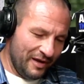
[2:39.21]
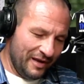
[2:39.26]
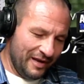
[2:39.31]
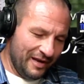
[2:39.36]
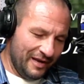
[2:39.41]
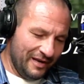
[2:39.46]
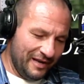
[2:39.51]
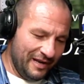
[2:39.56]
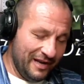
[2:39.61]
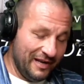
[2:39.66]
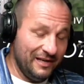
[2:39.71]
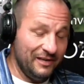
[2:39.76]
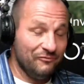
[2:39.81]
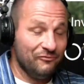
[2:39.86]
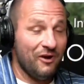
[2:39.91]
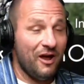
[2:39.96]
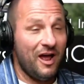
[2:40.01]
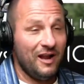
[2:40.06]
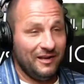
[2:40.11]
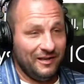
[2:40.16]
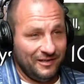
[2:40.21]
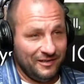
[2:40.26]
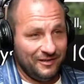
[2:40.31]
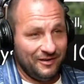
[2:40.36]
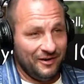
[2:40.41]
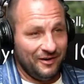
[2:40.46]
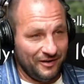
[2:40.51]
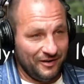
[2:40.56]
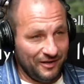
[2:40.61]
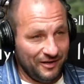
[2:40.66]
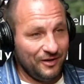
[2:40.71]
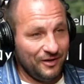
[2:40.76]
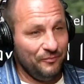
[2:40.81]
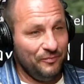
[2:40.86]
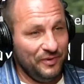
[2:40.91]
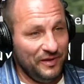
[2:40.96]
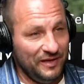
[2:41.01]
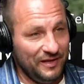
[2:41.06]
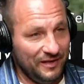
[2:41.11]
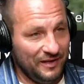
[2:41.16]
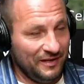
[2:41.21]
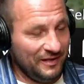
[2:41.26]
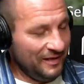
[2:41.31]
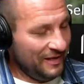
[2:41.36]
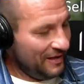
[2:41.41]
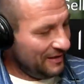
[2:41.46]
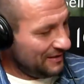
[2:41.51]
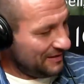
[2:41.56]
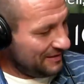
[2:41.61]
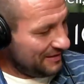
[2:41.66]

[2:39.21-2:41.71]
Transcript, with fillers: and Andy Roddick are going to compete in cool.